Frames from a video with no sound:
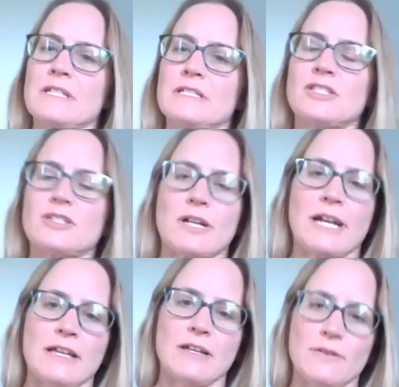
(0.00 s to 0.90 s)
to try
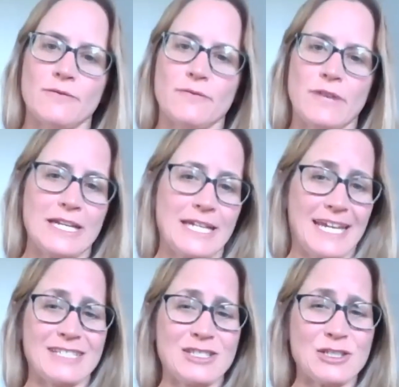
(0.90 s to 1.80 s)
to fight
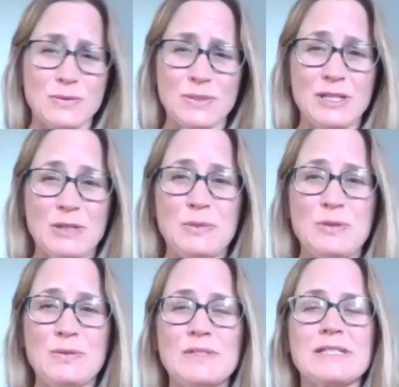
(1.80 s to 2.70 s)
cancer with the
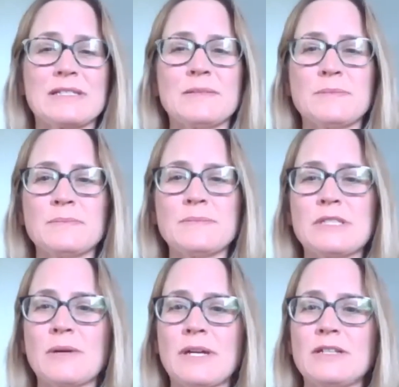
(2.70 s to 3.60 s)
immune system.
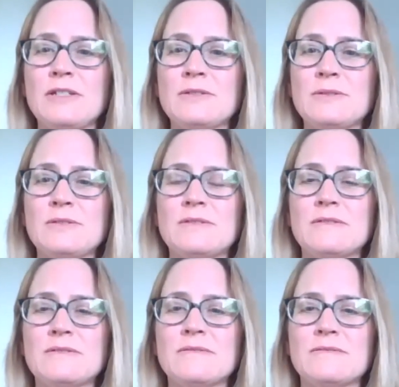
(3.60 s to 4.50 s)
So I use
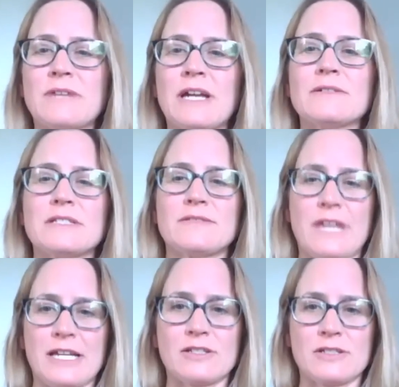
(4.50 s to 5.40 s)
virus
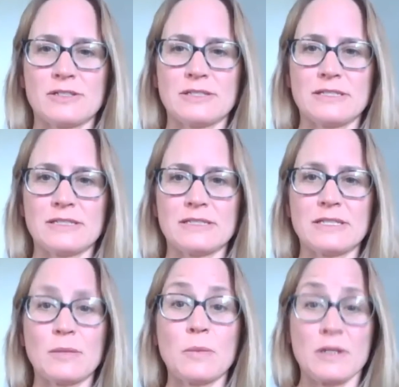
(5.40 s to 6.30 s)
vectors
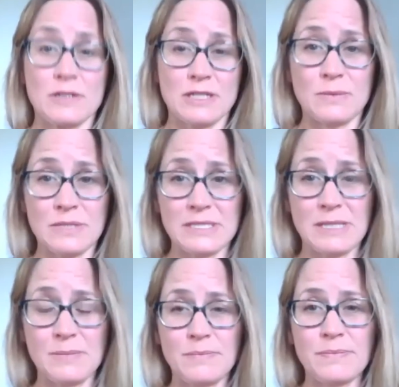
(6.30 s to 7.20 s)
similar to the ones that
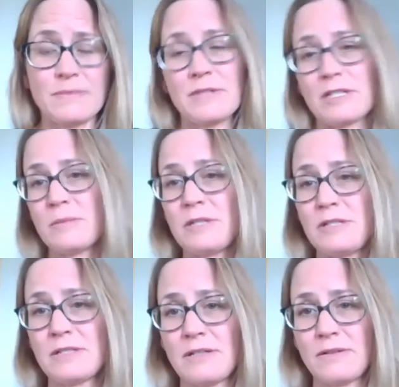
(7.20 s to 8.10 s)
I'm going to be
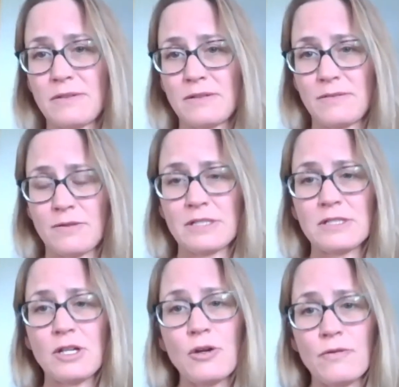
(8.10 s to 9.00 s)
using for this
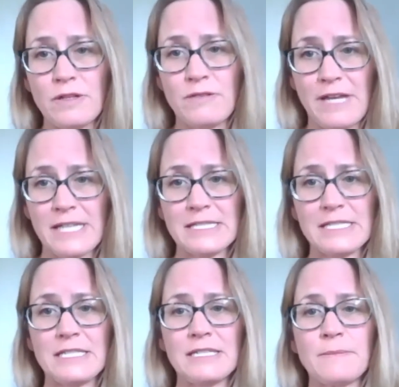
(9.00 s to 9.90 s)
COVID
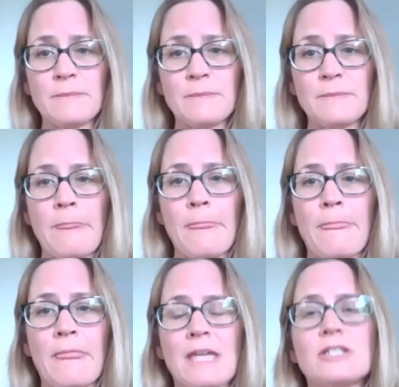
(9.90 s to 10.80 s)
vaccine
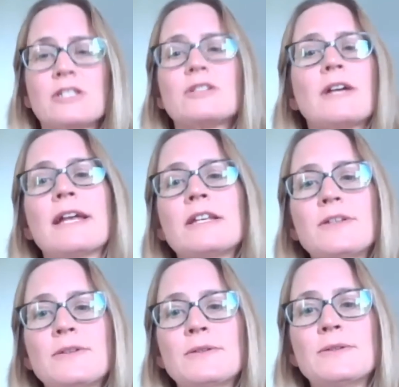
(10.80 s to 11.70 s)
to try
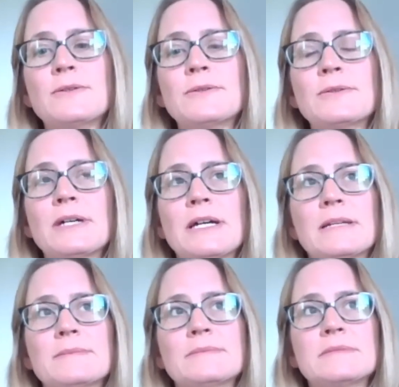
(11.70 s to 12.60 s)
to
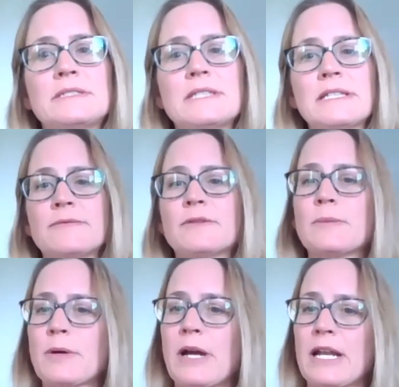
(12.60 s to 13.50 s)
deliver
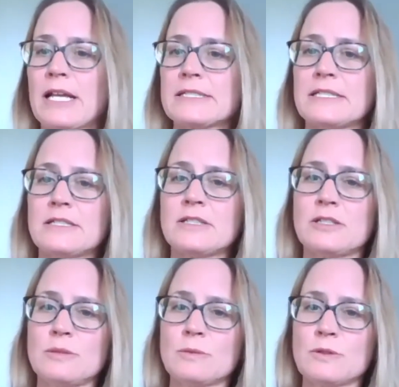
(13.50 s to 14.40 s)
products into
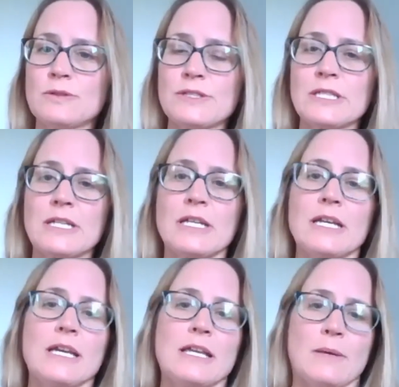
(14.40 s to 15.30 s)
tumors
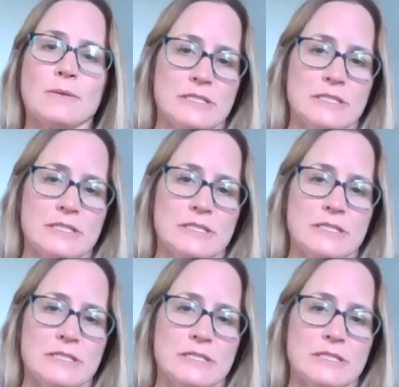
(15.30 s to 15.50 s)
that will